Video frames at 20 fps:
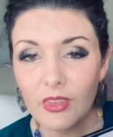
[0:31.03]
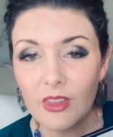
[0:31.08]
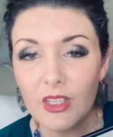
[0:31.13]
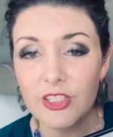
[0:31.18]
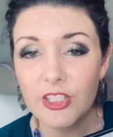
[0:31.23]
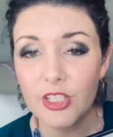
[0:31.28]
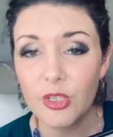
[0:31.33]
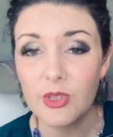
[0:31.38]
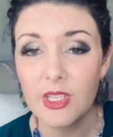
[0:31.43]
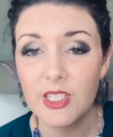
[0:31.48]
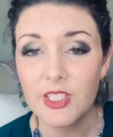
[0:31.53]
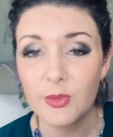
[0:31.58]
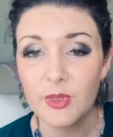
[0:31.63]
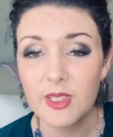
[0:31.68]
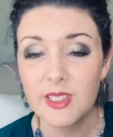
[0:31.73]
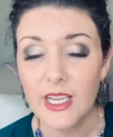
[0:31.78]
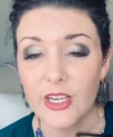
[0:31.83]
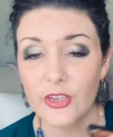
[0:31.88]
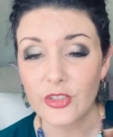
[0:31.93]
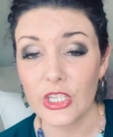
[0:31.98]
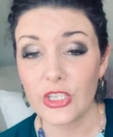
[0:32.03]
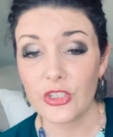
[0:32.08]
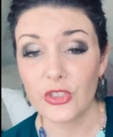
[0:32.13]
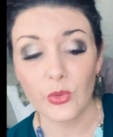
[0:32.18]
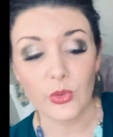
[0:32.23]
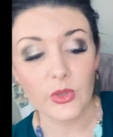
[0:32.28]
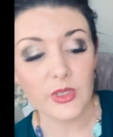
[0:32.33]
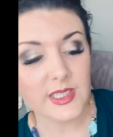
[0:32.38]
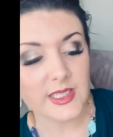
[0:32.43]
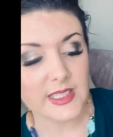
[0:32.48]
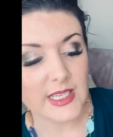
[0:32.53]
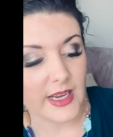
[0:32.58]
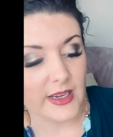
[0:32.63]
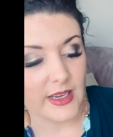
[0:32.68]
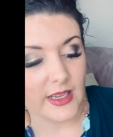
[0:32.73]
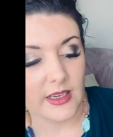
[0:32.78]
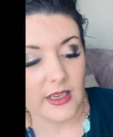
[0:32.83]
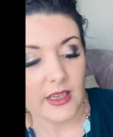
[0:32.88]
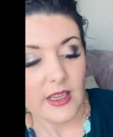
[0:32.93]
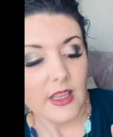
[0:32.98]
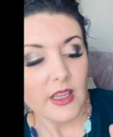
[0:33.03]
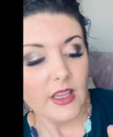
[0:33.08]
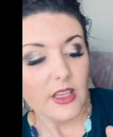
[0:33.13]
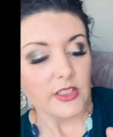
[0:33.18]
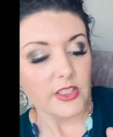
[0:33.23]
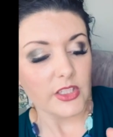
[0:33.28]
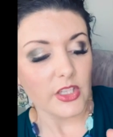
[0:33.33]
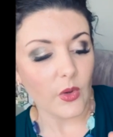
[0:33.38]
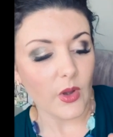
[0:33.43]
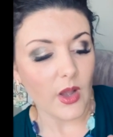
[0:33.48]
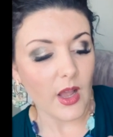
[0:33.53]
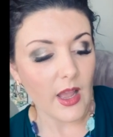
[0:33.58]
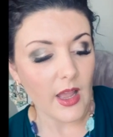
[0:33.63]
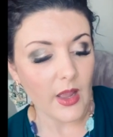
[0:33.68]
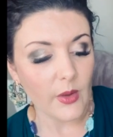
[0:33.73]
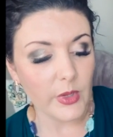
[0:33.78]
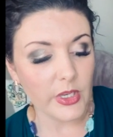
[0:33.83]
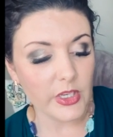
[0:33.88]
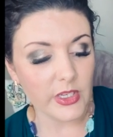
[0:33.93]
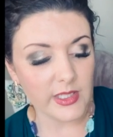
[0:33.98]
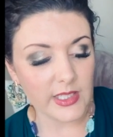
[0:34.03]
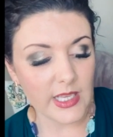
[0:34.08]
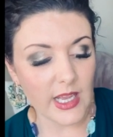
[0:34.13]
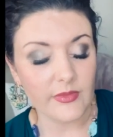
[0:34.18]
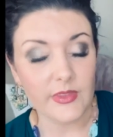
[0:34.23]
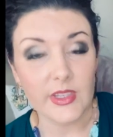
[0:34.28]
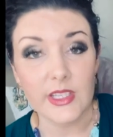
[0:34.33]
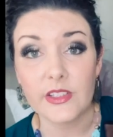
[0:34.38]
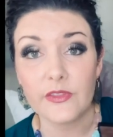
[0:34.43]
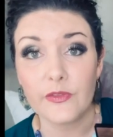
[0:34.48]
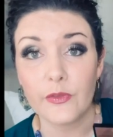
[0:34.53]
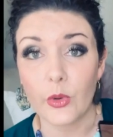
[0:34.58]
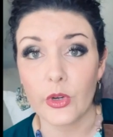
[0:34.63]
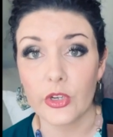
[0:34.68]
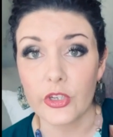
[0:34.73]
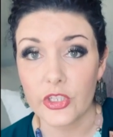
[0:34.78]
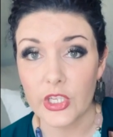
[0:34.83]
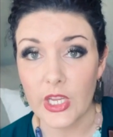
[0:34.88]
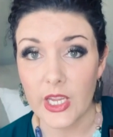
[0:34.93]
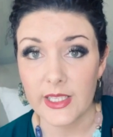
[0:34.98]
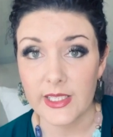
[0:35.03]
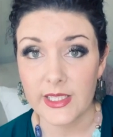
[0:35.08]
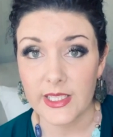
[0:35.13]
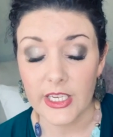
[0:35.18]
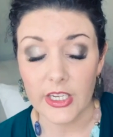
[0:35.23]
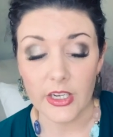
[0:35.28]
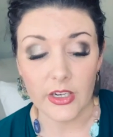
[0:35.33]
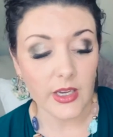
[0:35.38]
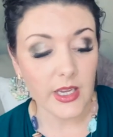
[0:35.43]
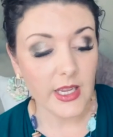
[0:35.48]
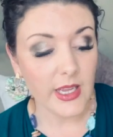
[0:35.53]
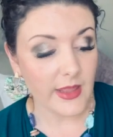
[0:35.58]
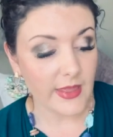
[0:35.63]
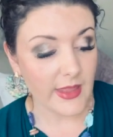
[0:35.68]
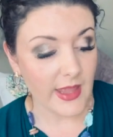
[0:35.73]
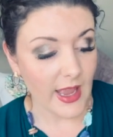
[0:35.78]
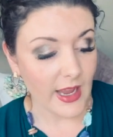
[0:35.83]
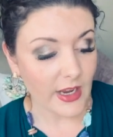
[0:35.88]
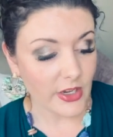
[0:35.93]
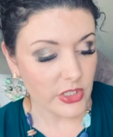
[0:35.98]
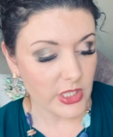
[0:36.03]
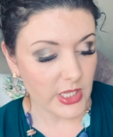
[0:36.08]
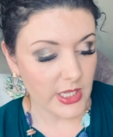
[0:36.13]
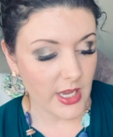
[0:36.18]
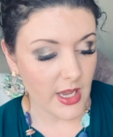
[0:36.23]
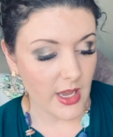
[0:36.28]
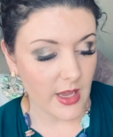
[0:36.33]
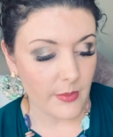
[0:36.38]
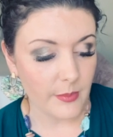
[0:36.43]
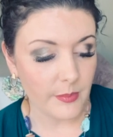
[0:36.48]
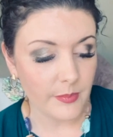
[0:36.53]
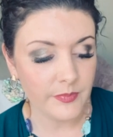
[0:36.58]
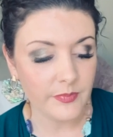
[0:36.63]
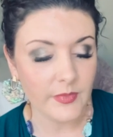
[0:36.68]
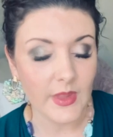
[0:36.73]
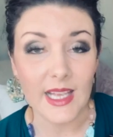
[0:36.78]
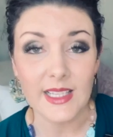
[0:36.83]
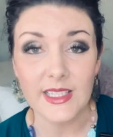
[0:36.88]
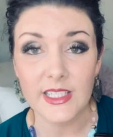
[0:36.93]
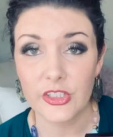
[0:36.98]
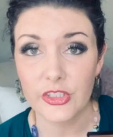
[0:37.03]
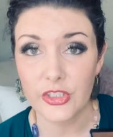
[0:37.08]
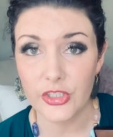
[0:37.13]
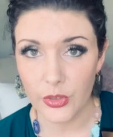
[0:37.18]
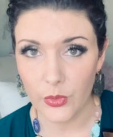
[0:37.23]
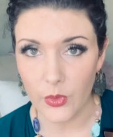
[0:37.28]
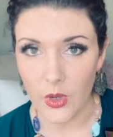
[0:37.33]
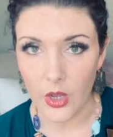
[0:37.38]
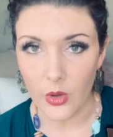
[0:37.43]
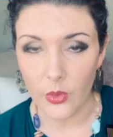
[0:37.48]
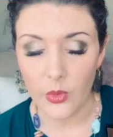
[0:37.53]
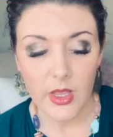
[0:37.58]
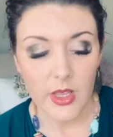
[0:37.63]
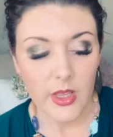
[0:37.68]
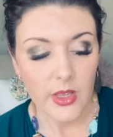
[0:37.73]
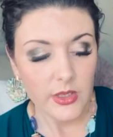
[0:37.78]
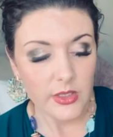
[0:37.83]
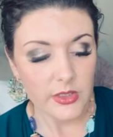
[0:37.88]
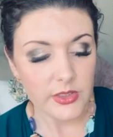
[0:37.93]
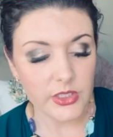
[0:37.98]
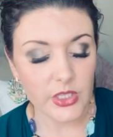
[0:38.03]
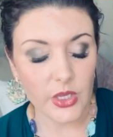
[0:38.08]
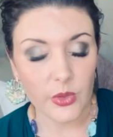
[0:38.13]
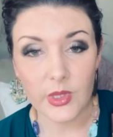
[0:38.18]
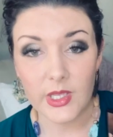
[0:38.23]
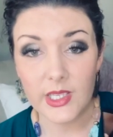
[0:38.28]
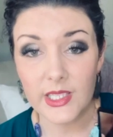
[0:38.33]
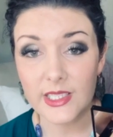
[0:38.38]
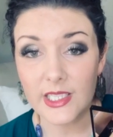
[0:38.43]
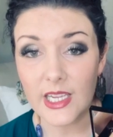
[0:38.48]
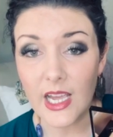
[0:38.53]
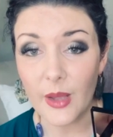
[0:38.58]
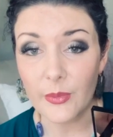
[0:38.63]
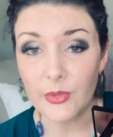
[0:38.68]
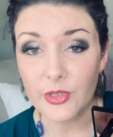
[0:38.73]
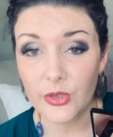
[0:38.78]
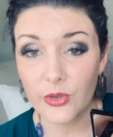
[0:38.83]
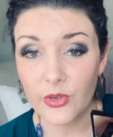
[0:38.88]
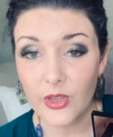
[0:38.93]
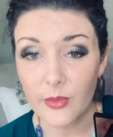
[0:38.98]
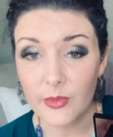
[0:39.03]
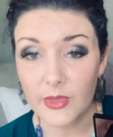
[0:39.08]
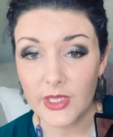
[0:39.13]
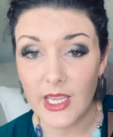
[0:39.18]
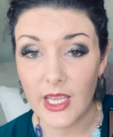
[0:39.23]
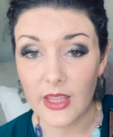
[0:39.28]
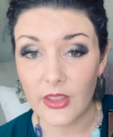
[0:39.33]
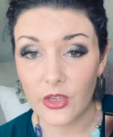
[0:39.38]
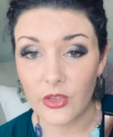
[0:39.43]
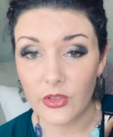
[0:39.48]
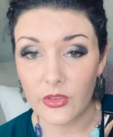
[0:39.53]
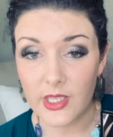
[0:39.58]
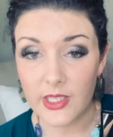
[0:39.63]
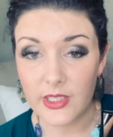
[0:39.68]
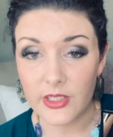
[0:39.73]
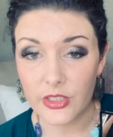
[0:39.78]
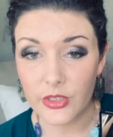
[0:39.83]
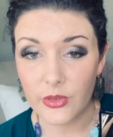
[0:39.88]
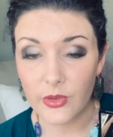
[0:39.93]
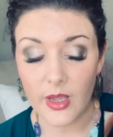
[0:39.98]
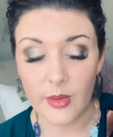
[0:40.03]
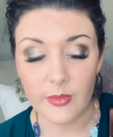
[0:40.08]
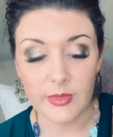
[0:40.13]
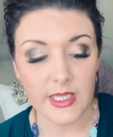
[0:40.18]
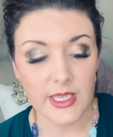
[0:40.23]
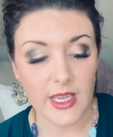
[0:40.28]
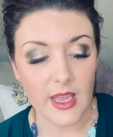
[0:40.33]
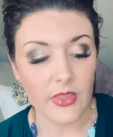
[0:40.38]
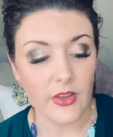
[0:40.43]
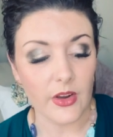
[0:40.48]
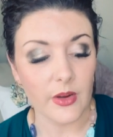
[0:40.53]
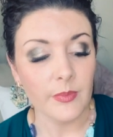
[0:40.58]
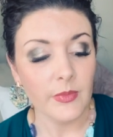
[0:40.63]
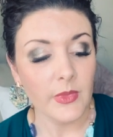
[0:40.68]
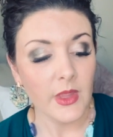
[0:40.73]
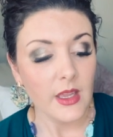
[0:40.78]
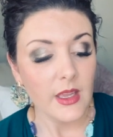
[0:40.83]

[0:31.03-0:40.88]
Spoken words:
So this one's actually dual-sided. So we just have these 4 shades here, and they actually come as a duo. So these top 2 come together, these 2 come together.